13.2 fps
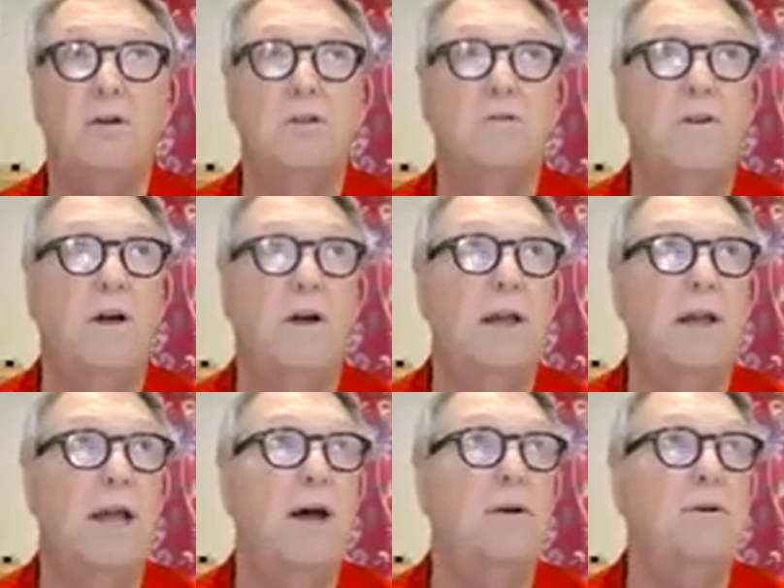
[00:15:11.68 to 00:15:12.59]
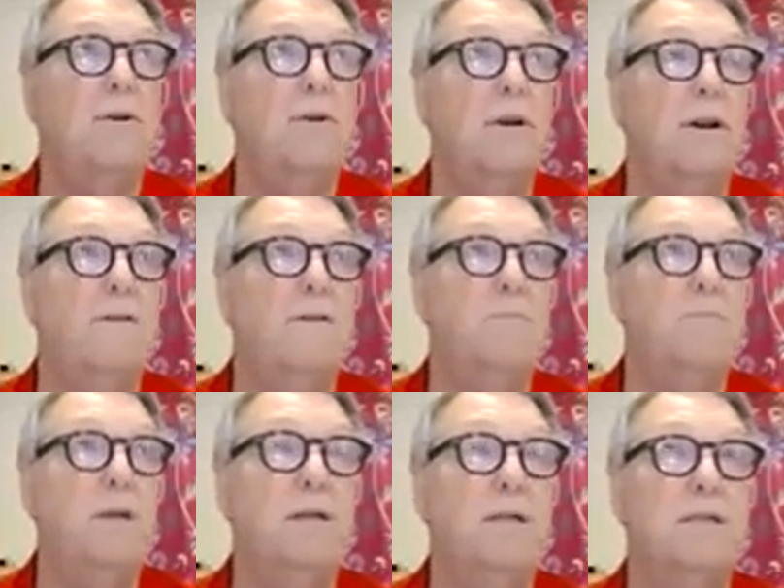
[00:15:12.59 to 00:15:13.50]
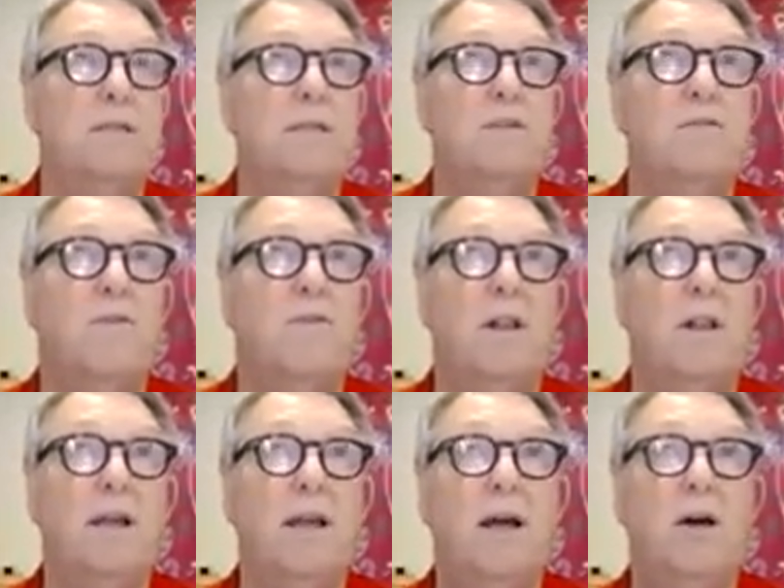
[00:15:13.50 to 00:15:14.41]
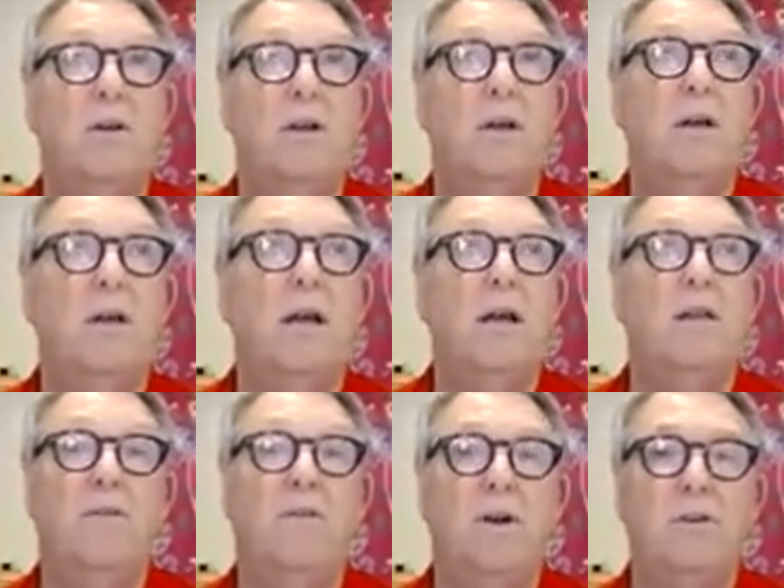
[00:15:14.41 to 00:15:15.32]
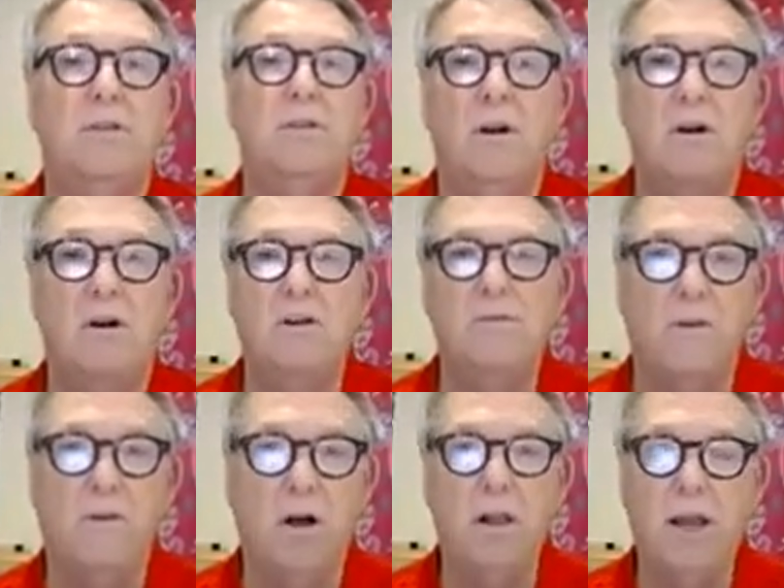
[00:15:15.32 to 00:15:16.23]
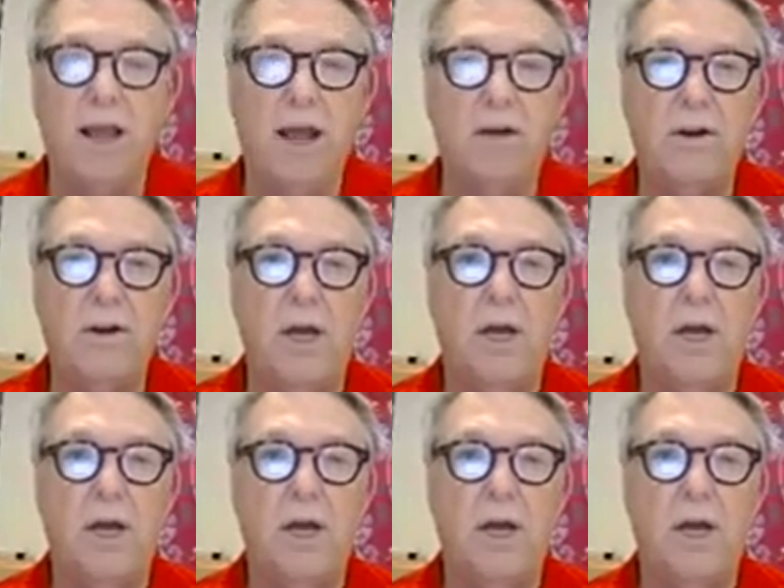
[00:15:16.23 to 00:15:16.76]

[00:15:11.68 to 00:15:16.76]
falling out, you could have PLCs falling out, elevator starters falling out.